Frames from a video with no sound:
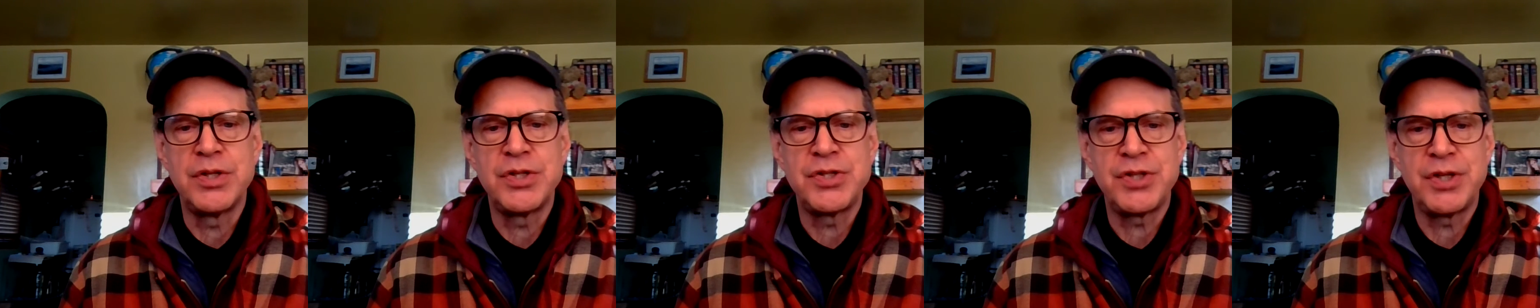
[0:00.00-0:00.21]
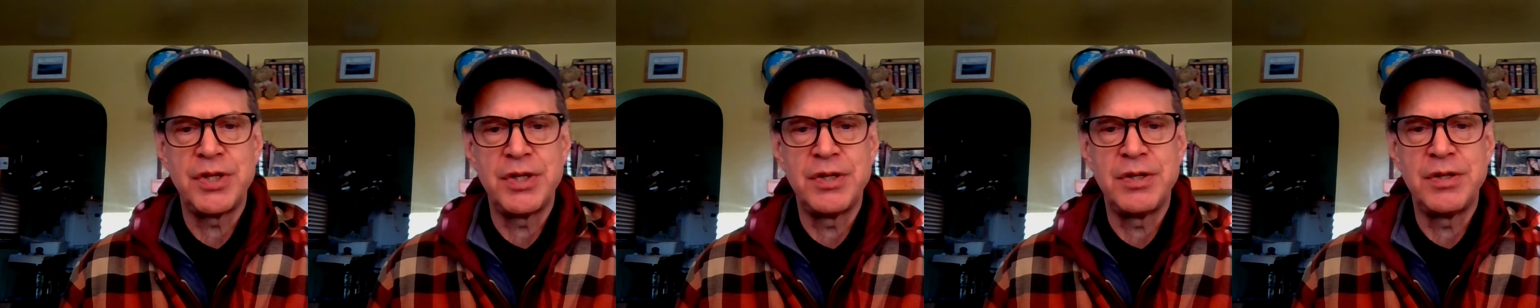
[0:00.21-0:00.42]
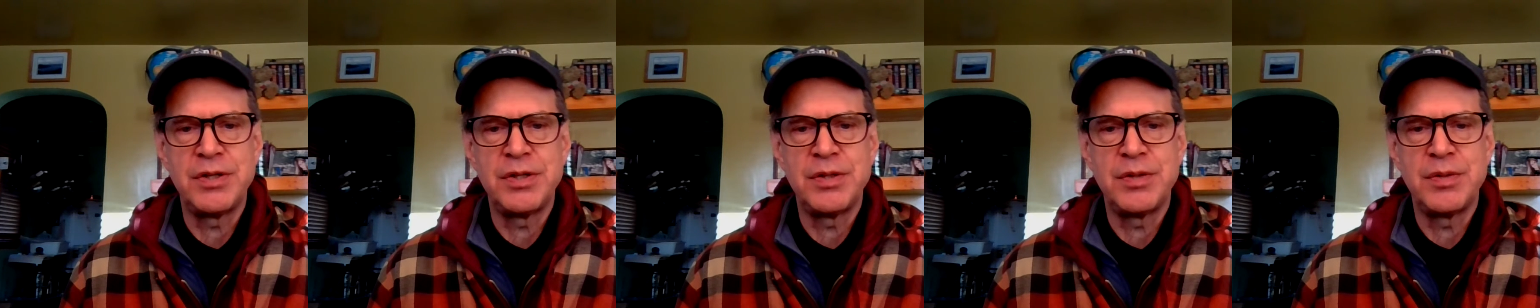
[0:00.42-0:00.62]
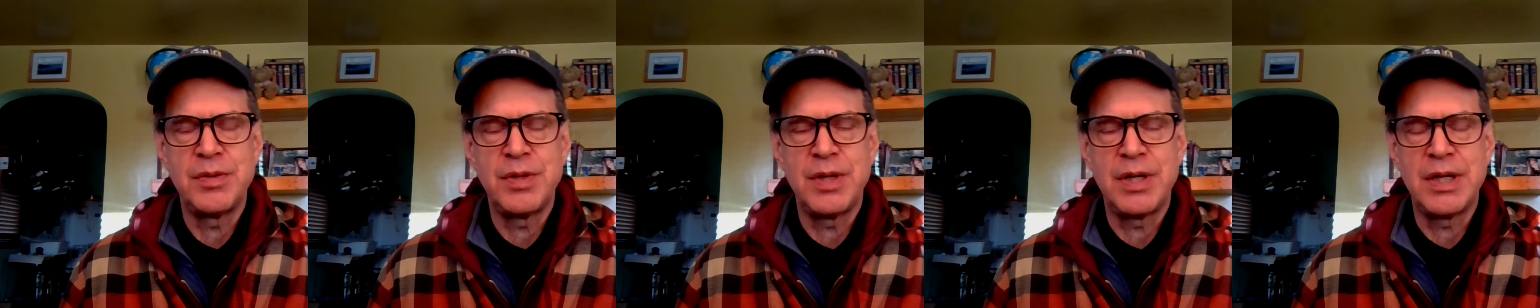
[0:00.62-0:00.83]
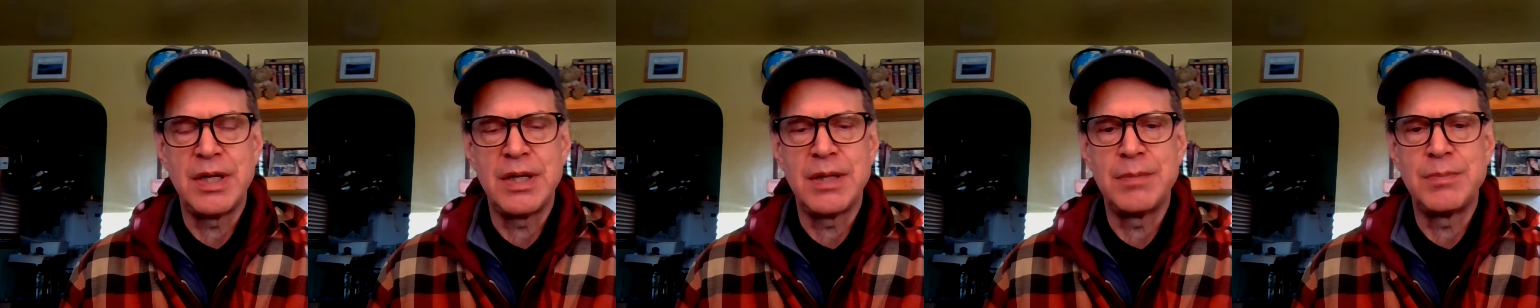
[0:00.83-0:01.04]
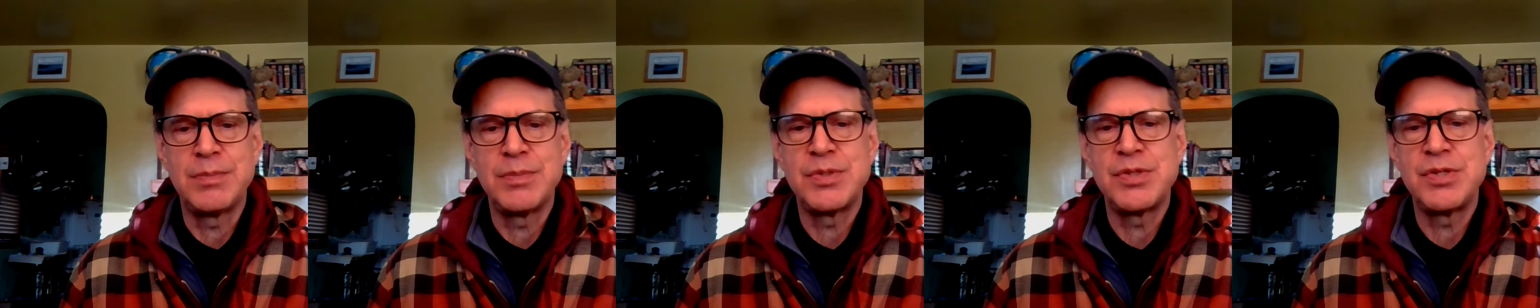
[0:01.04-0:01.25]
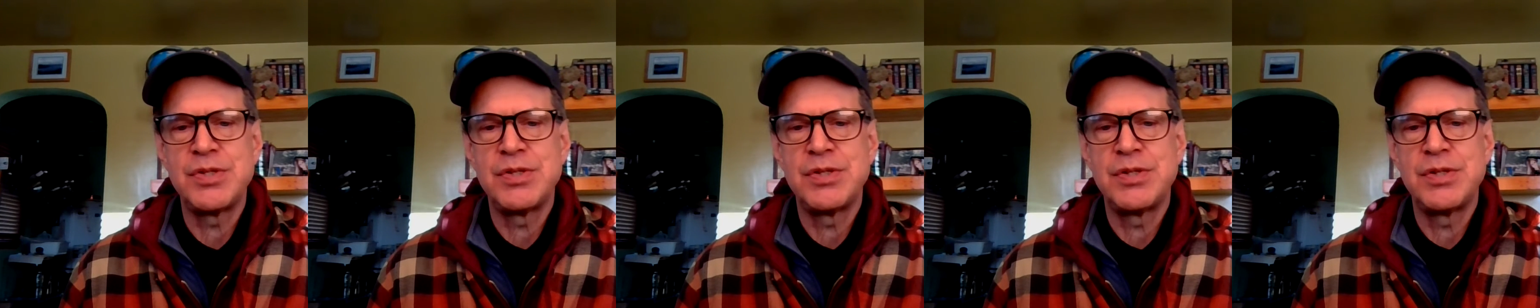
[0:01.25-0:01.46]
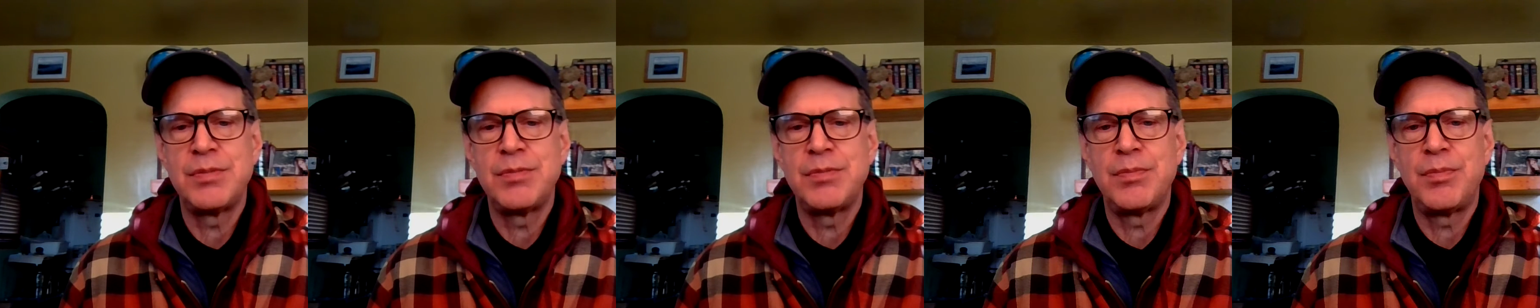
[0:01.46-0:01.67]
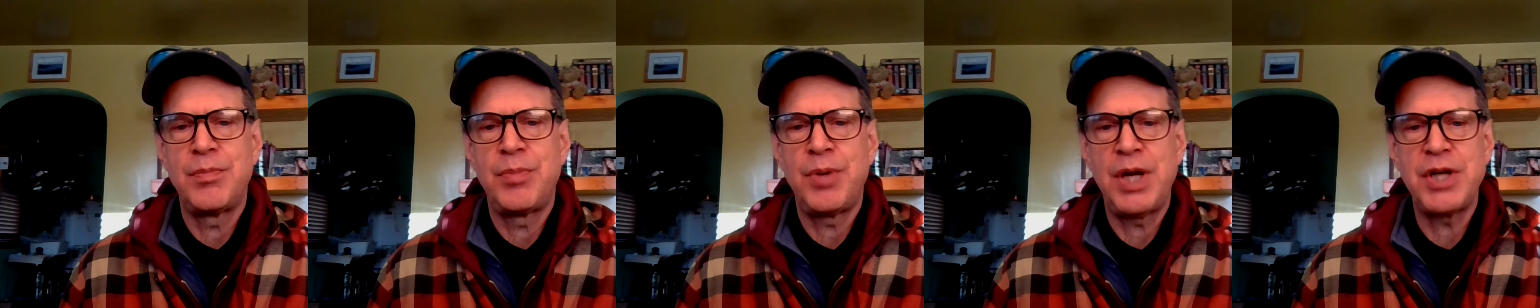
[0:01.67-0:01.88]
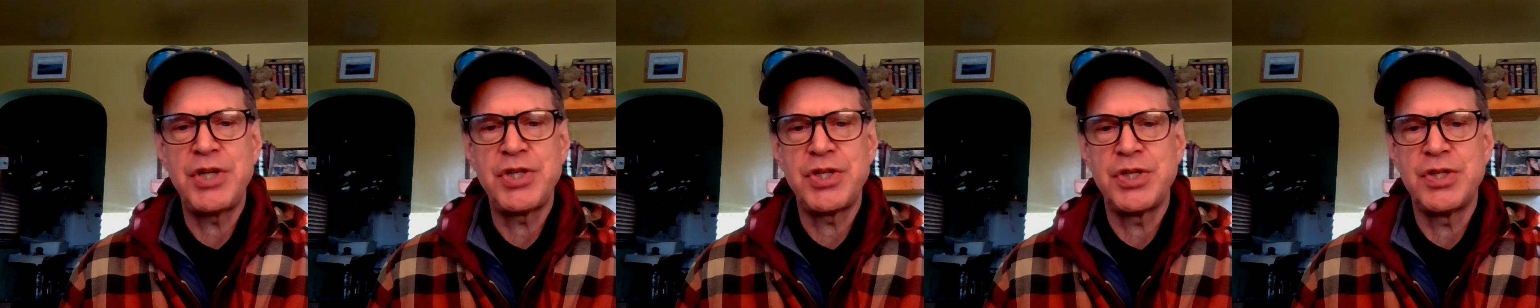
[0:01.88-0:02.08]
certain
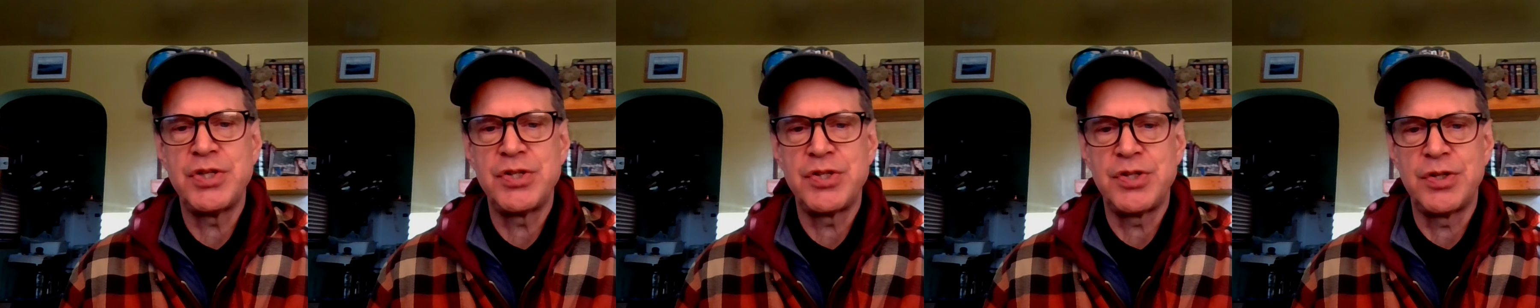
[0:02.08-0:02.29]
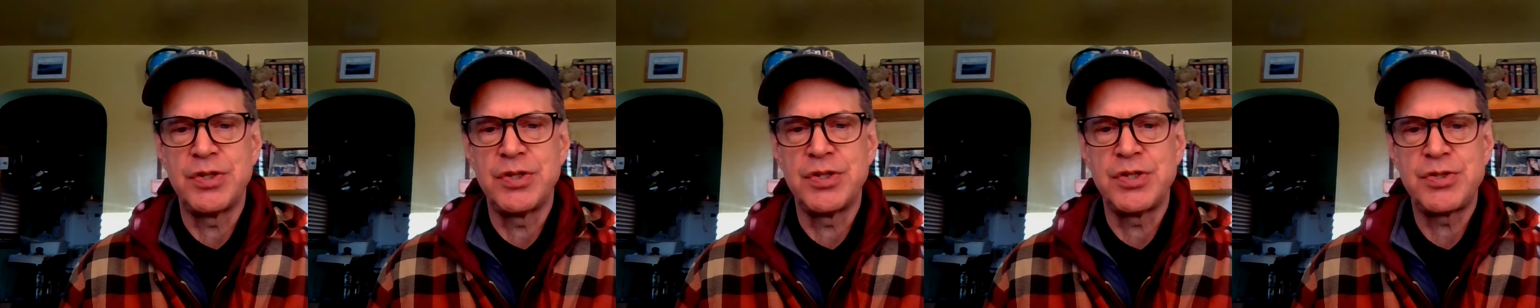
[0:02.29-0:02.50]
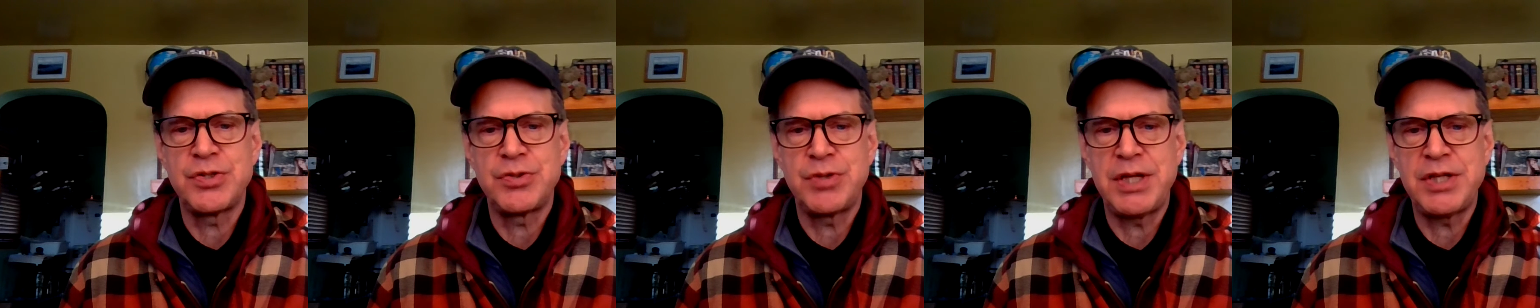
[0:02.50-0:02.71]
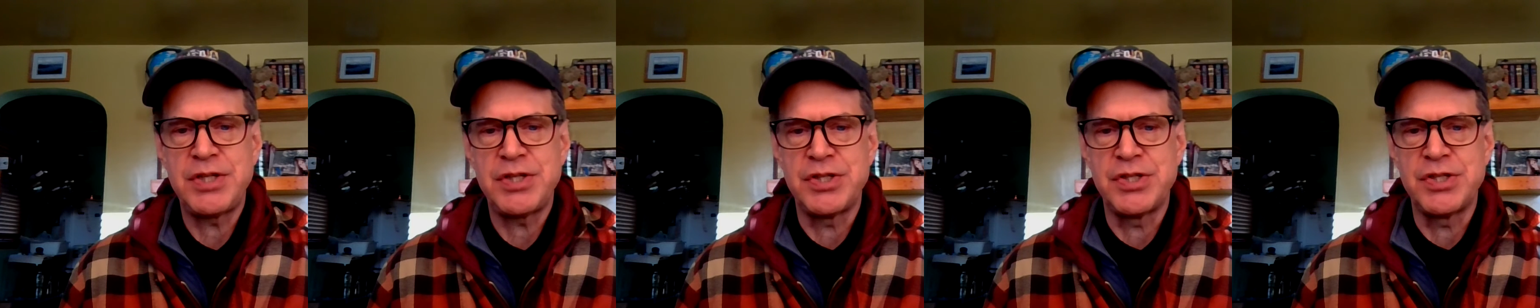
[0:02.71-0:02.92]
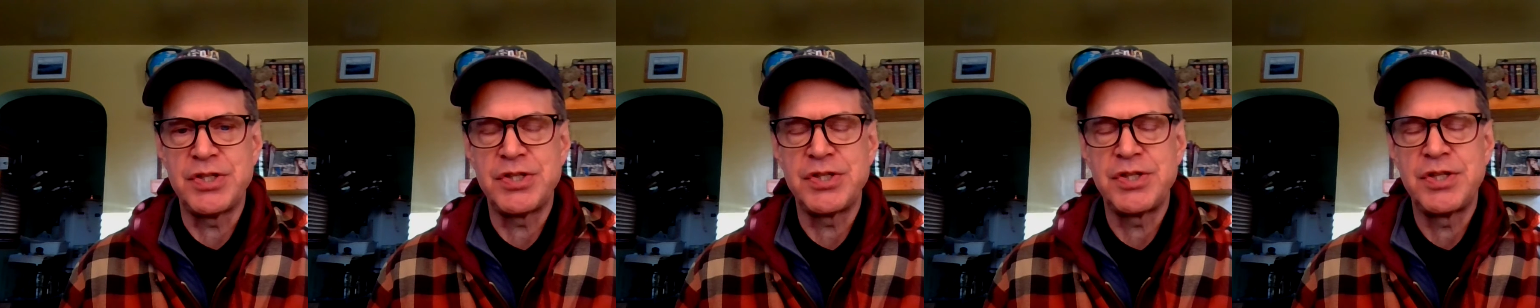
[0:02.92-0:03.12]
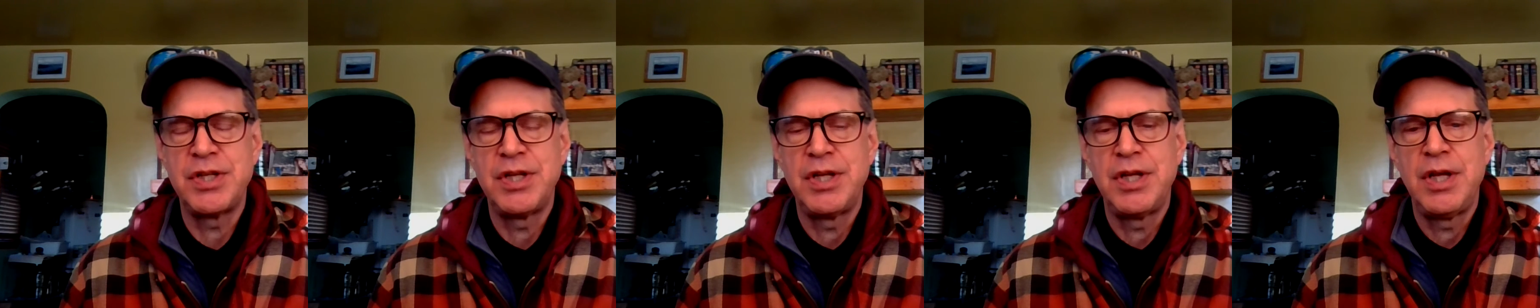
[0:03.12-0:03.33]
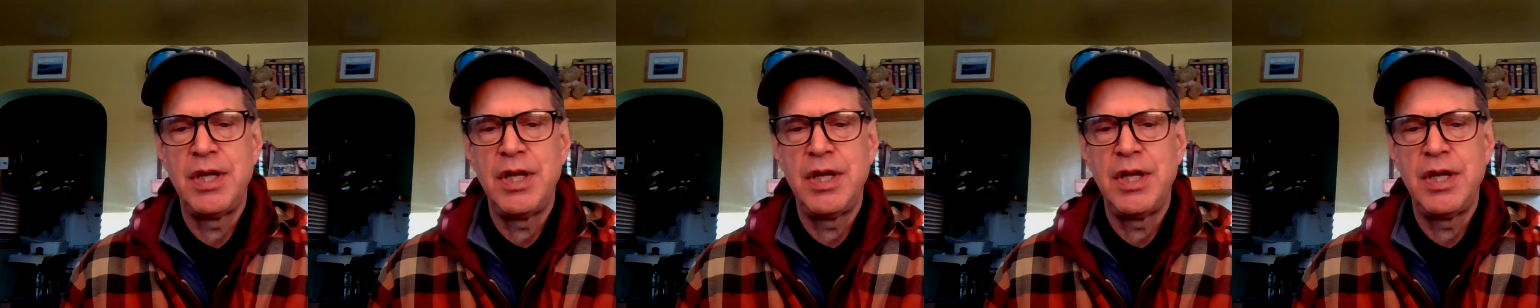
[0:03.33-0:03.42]
pressures or stresses.